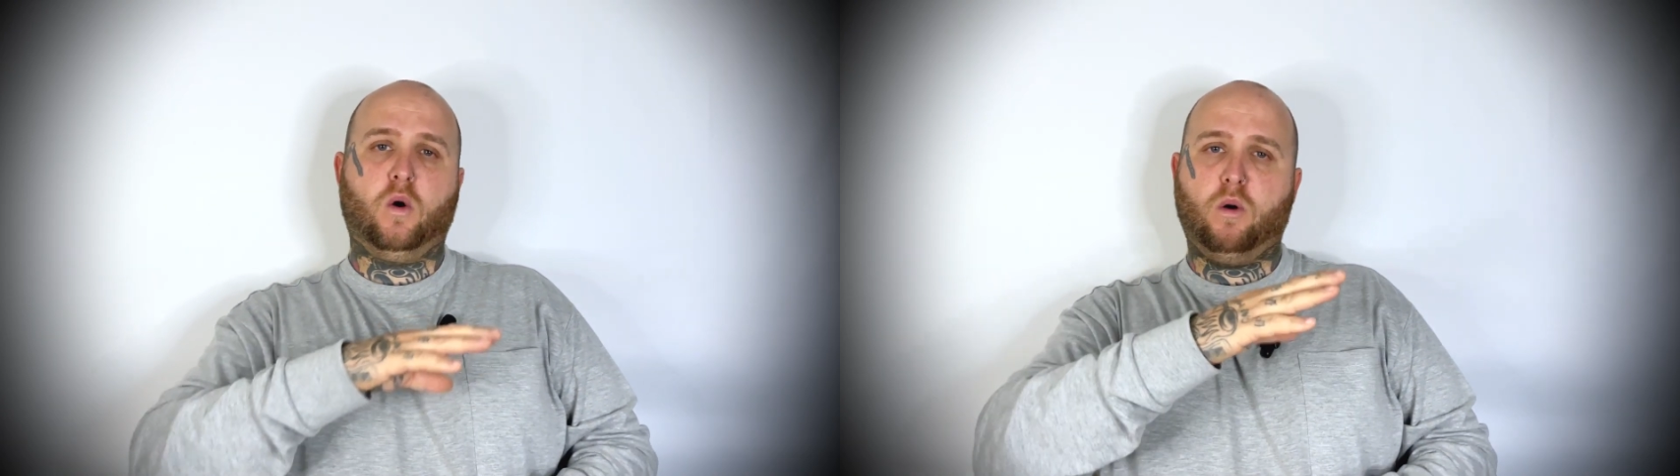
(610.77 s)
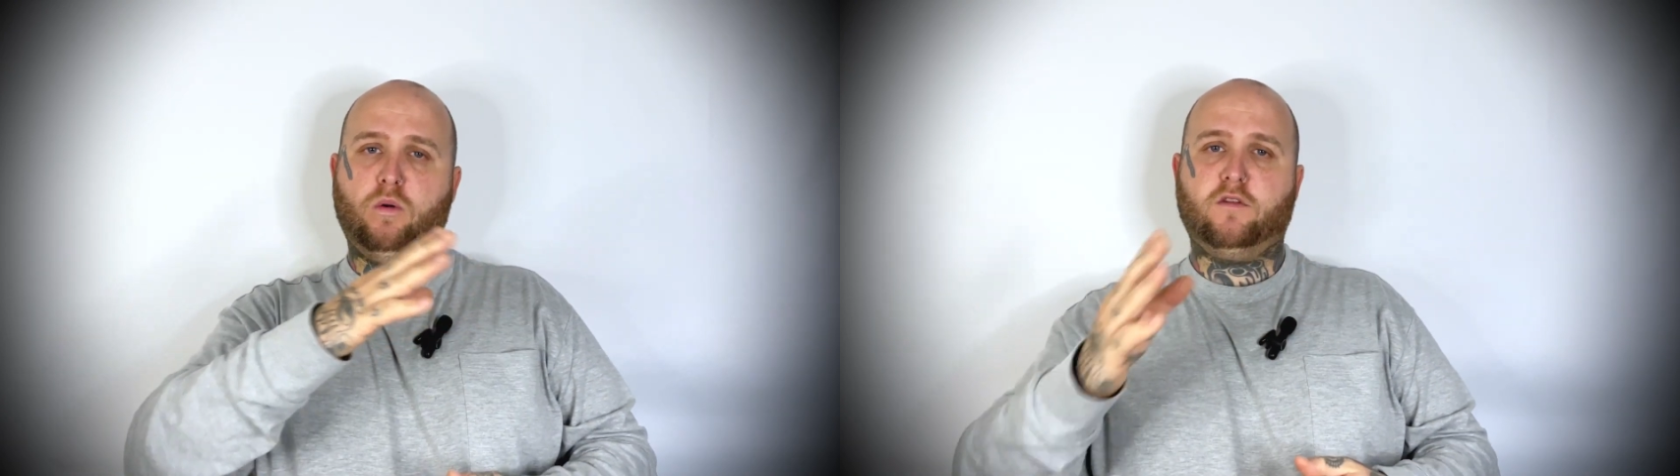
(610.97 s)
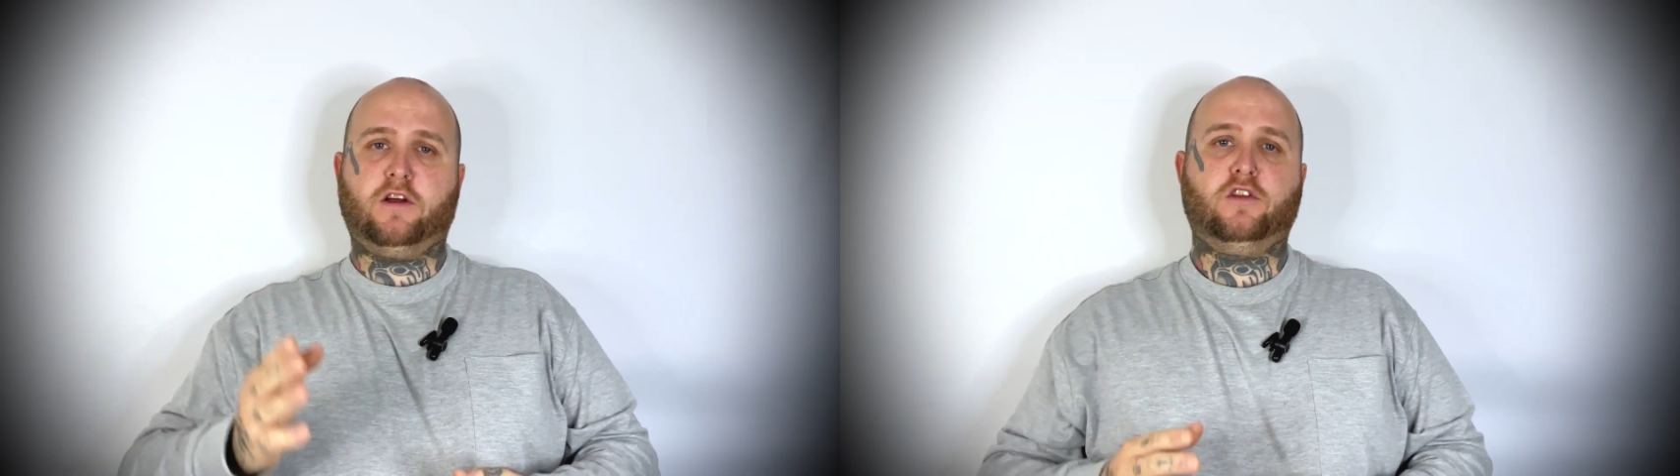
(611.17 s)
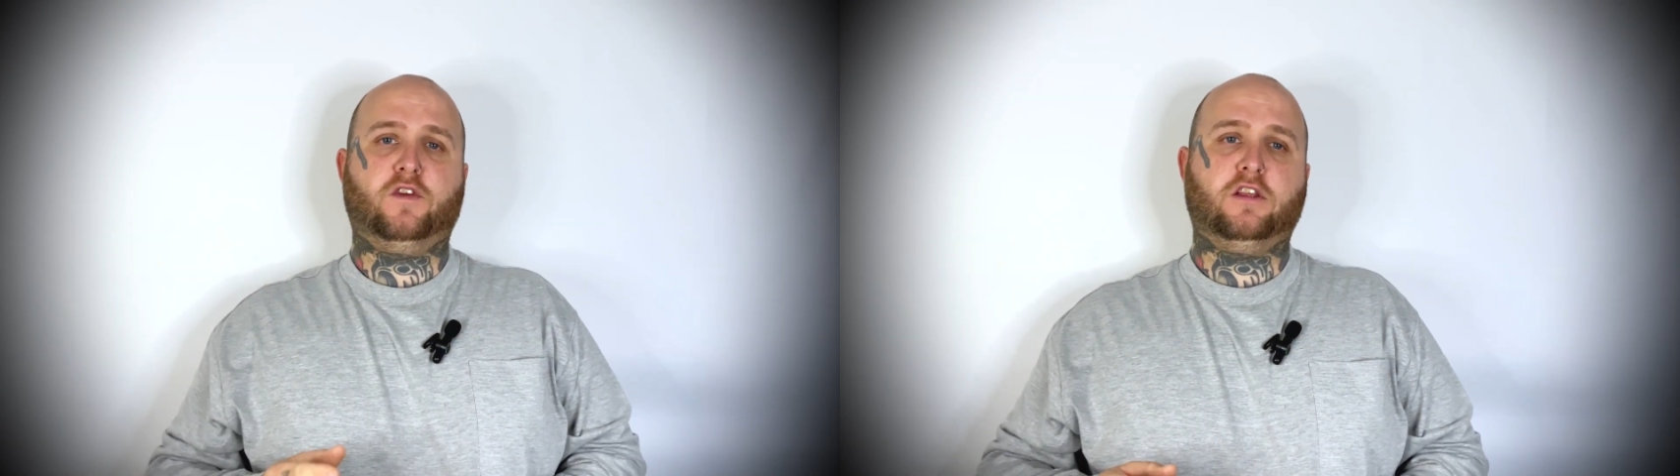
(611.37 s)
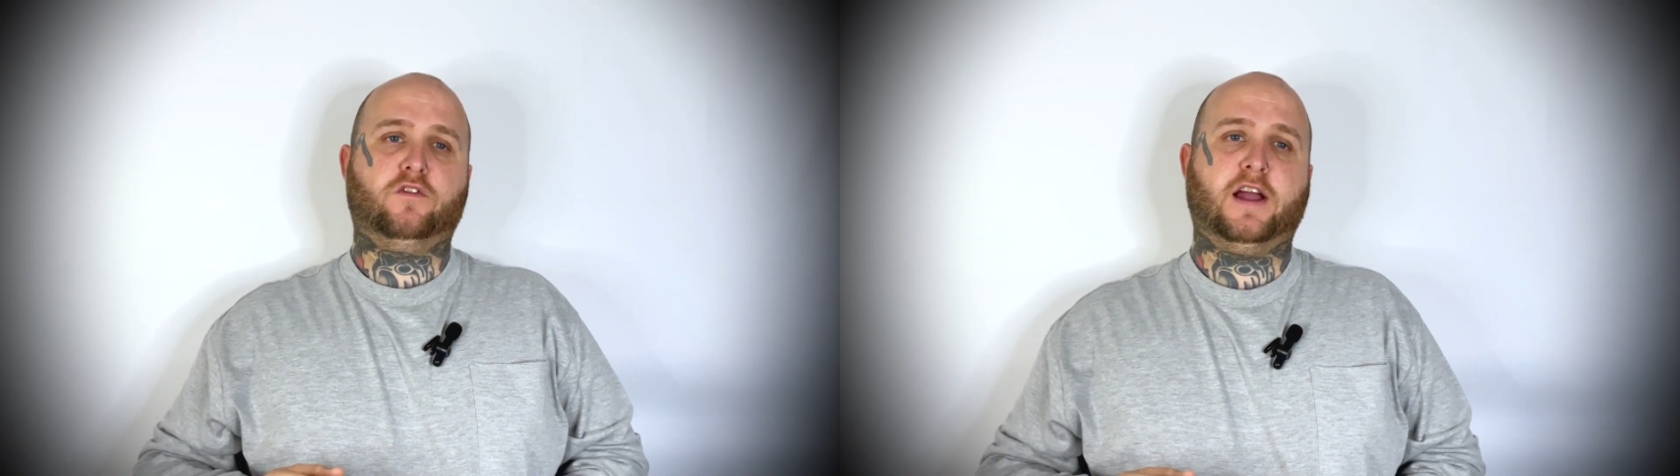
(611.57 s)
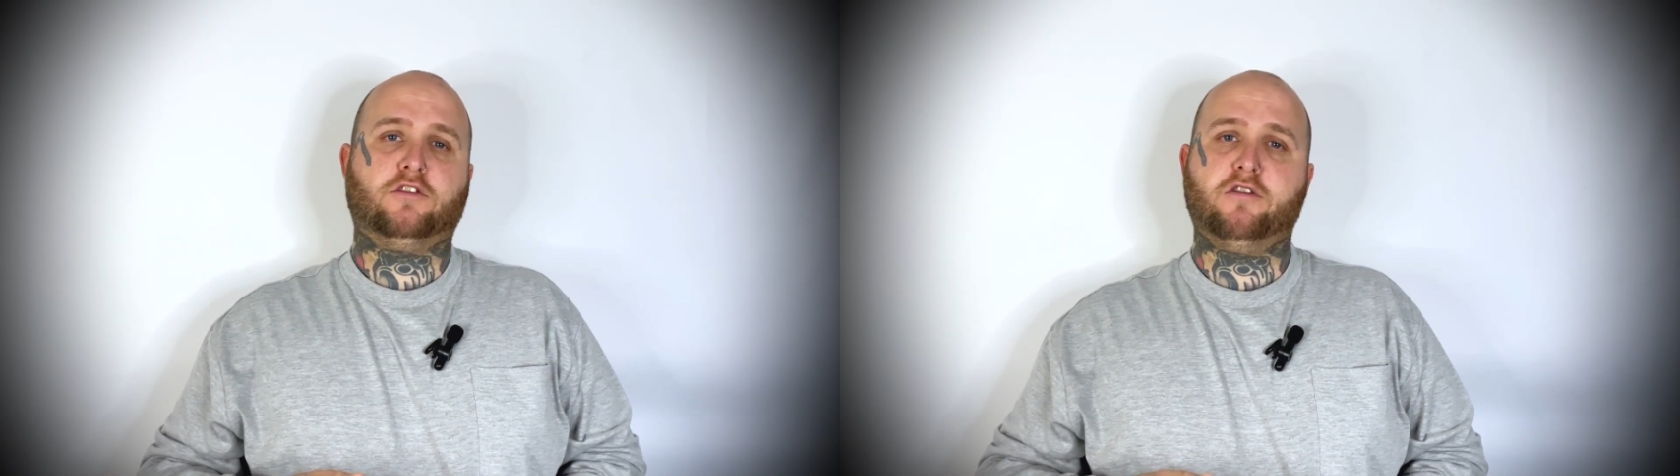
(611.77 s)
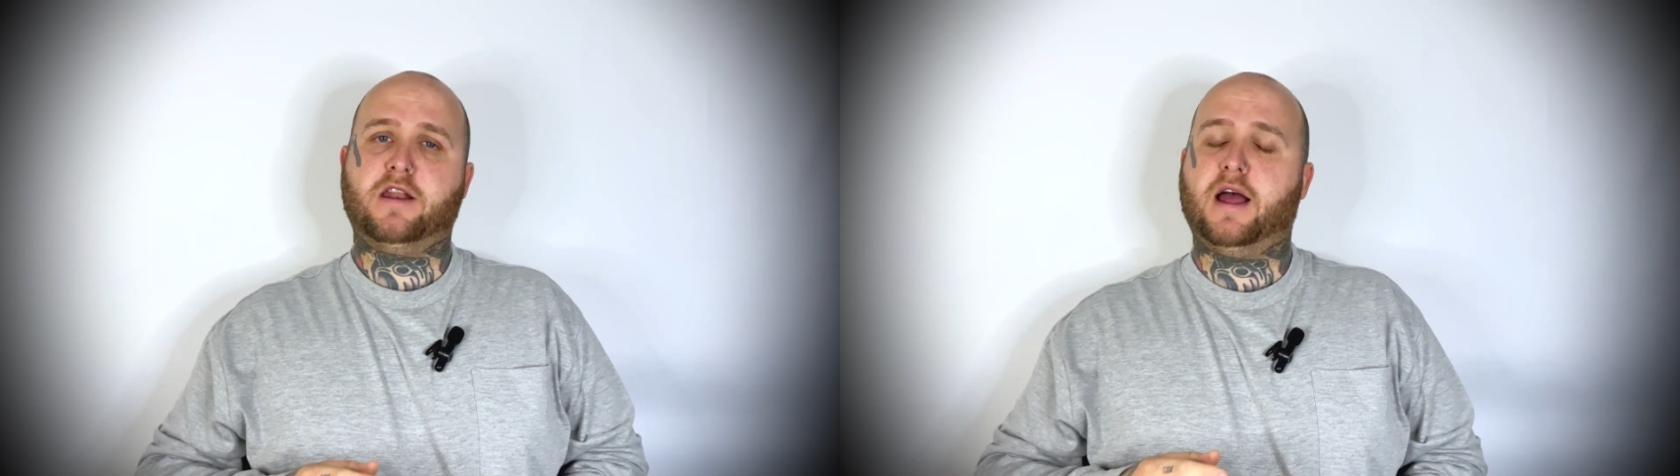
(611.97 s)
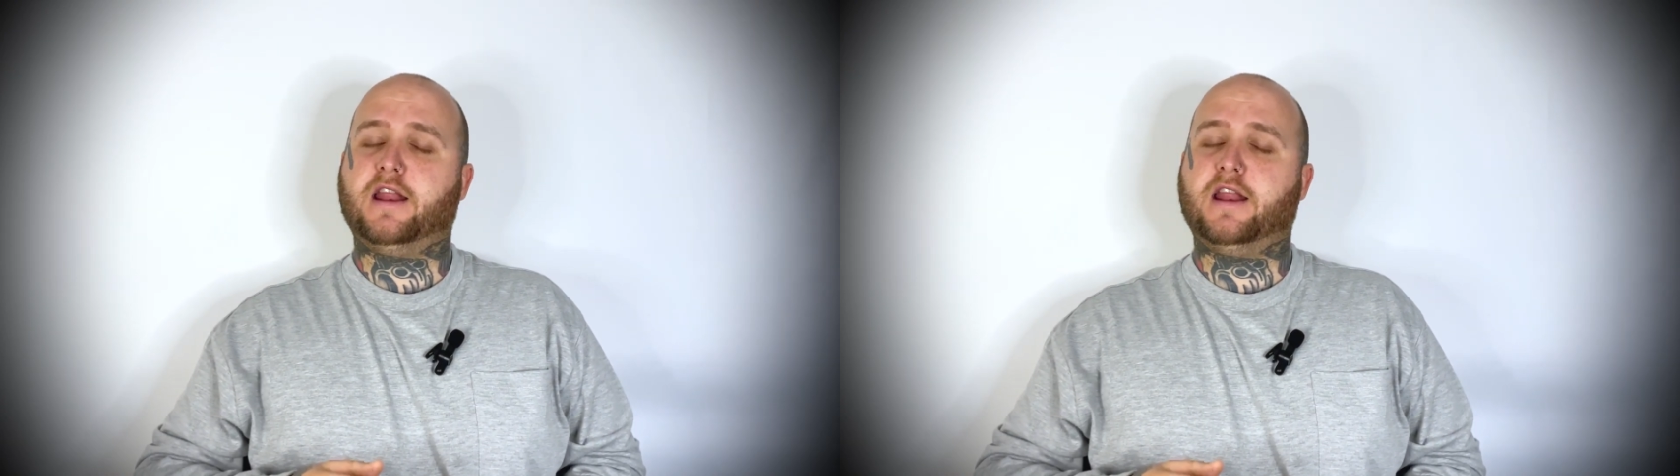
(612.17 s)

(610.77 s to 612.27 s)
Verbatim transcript: All of those things factor in